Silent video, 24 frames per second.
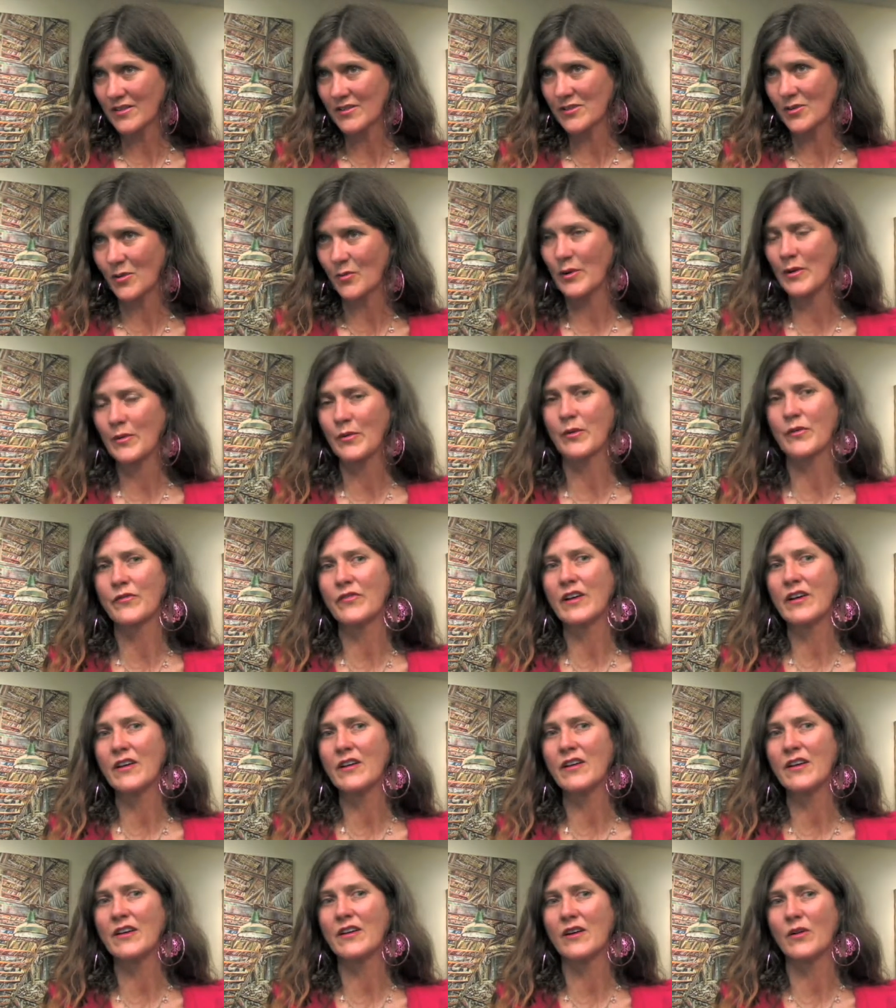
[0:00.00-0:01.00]
So we were
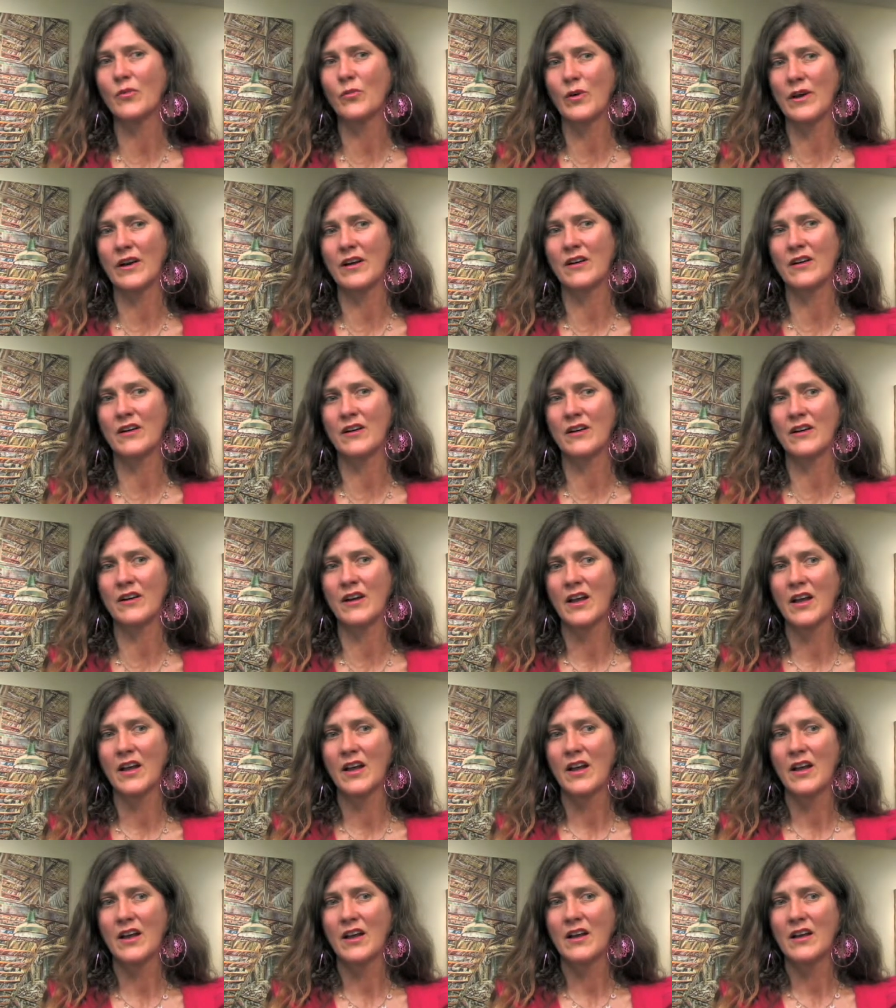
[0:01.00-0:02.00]
very aware
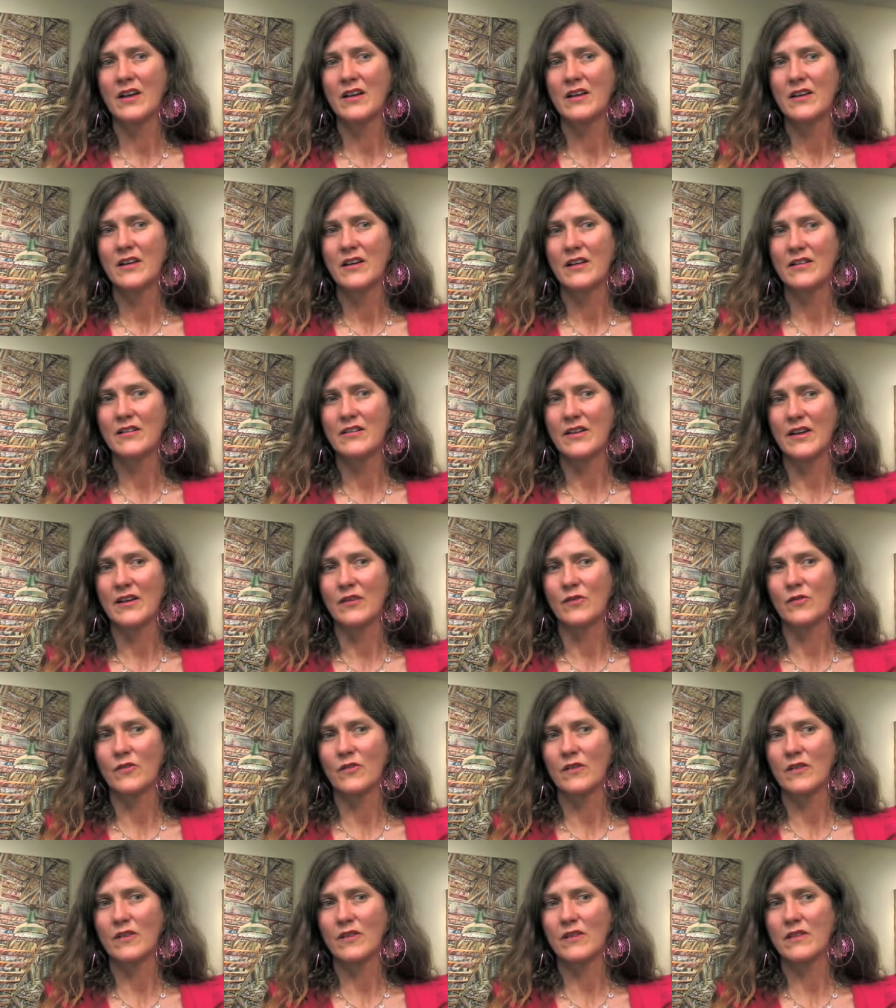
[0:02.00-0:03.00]

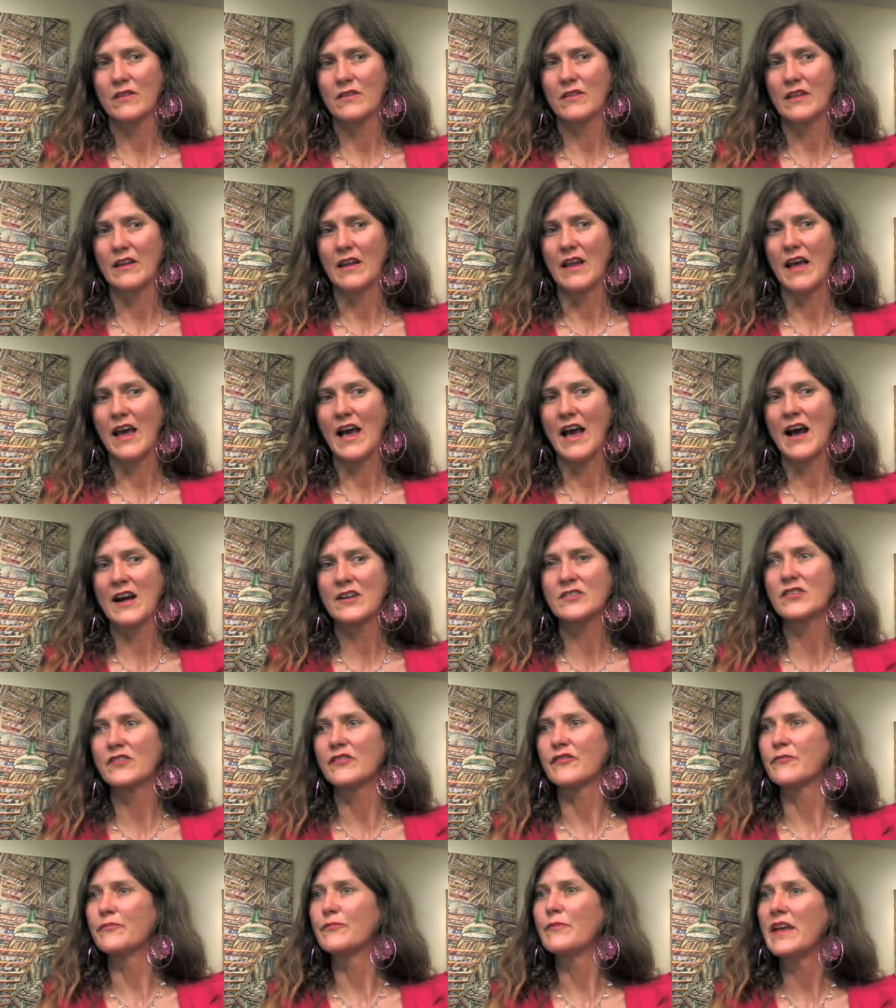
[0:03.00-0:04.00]
that the act
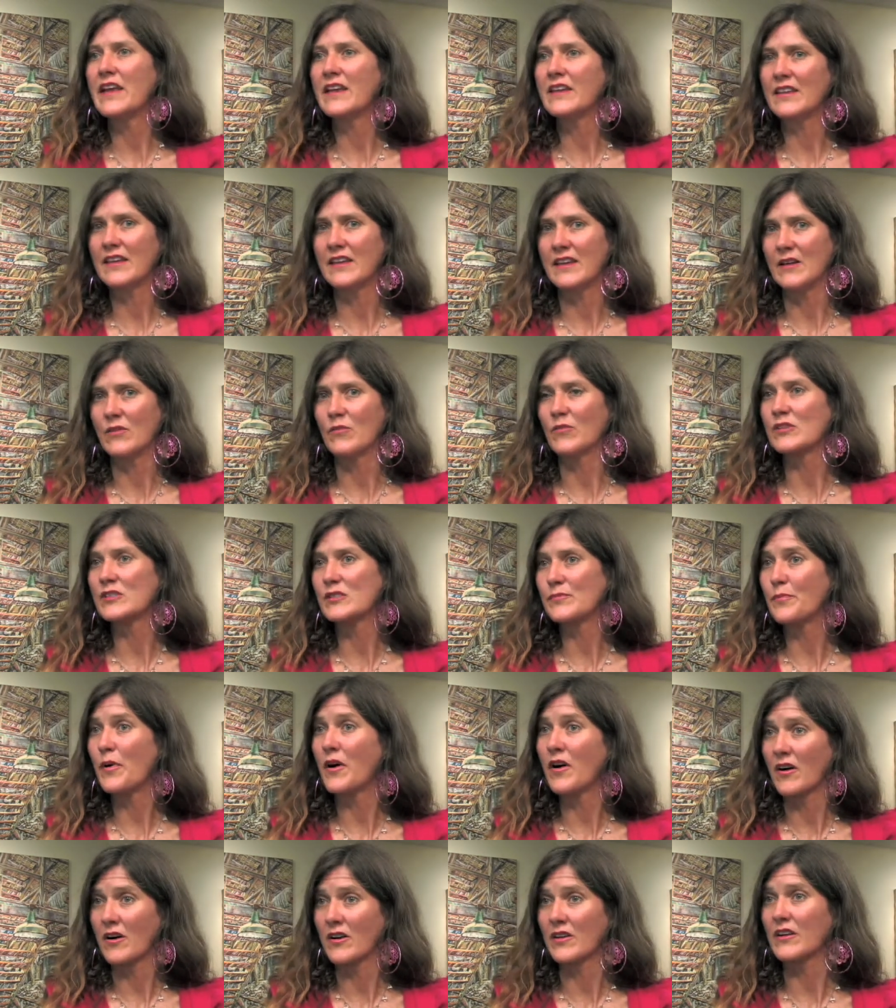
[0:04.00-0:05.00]
of making was
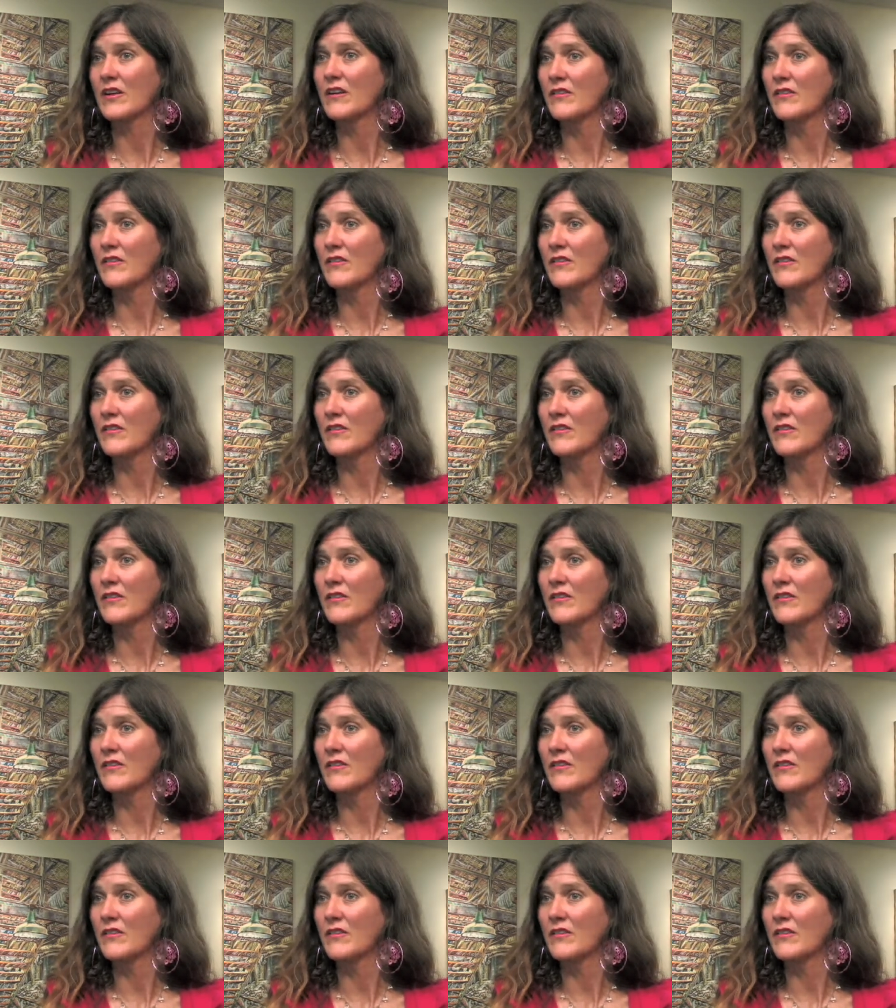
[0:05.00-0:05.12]
part